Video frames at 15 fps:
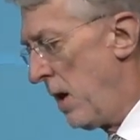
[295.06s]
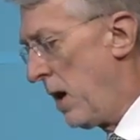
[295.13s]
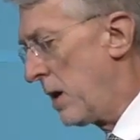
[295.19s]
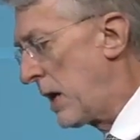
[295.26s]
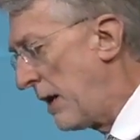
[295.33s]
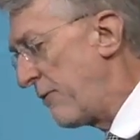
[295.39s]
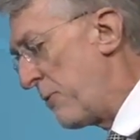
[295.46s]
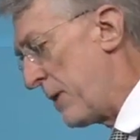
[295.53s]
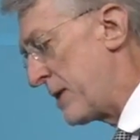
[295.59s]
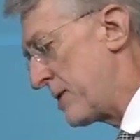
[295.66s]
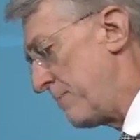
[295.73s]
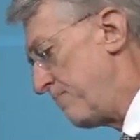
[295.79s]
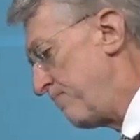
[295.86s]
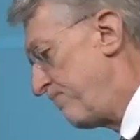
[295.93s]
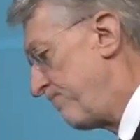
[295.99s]

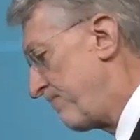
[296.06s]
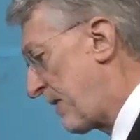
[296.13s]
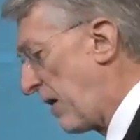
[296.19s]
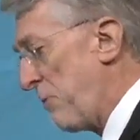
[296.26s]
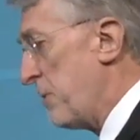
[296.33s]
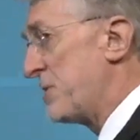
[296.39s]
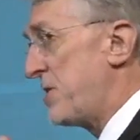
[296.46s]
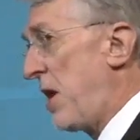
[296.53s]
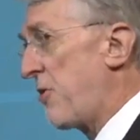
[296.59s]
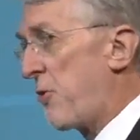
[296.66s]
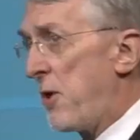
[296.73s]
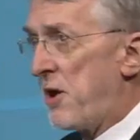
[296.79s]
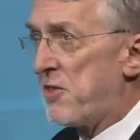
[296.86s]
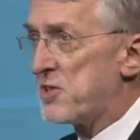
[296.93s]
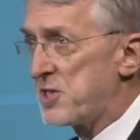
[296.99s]
Government. Government's the
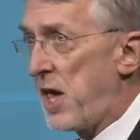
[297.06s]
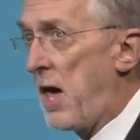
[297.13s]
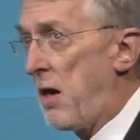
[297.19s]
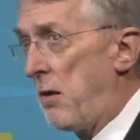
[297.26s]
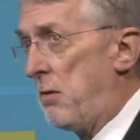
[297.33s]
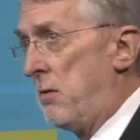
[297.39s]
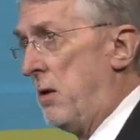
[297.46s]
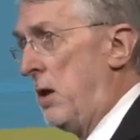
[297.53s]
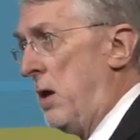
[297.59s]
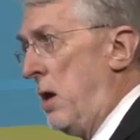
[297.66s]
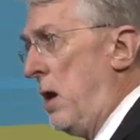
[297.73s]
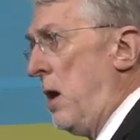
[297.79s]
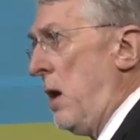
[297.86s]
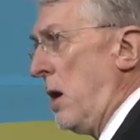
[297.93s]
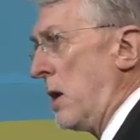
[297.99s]
other end of the scale.
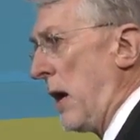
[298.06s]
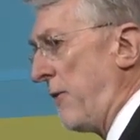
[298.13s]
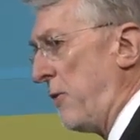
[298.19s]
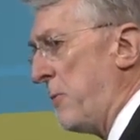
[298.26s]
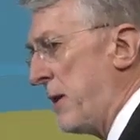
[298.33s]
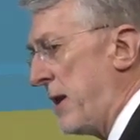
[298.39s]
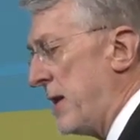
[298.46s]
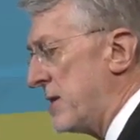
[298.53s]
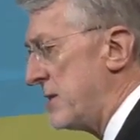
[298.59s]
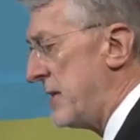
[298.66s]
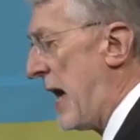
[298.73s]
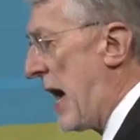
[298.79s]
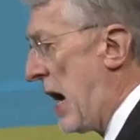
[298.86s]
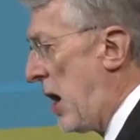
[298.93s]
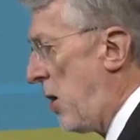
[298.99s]
Government is
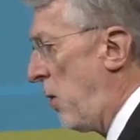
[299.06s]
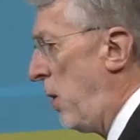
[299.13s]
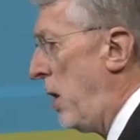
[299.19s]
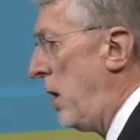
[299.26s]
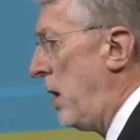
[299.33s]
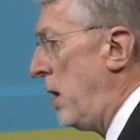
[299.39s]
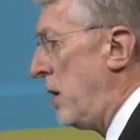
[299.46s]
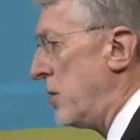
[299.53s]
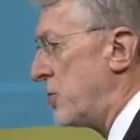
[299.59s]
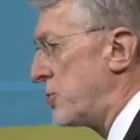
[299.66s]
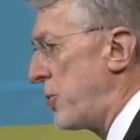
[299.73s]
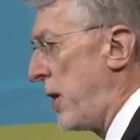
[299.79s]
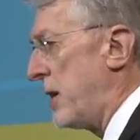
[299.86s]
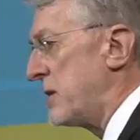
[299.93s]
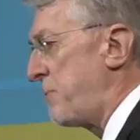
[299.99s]
now
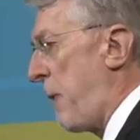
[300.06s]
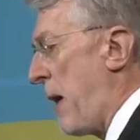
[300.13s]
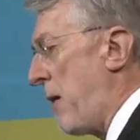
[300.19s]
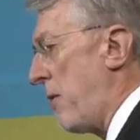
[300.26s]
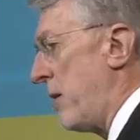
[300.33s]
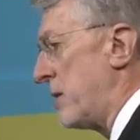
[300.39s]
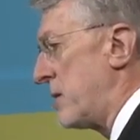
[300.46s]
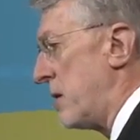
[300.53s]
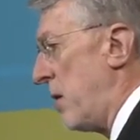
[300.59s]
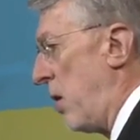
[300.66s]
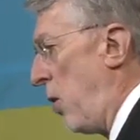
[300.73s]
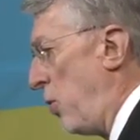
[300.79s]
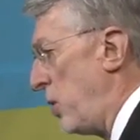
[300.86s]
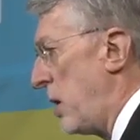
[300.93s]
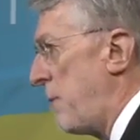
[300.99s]
transparent
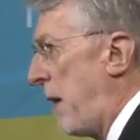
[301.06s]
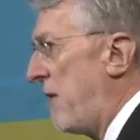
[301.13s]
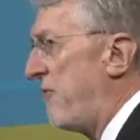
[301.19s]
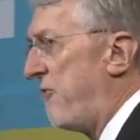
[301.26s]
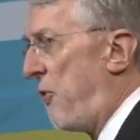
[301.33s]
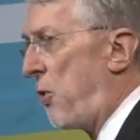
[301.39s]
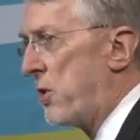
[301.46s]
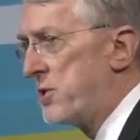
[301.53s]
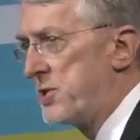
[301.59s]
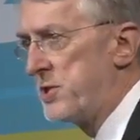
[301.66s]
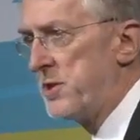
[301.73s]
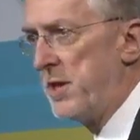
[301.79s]
only by force.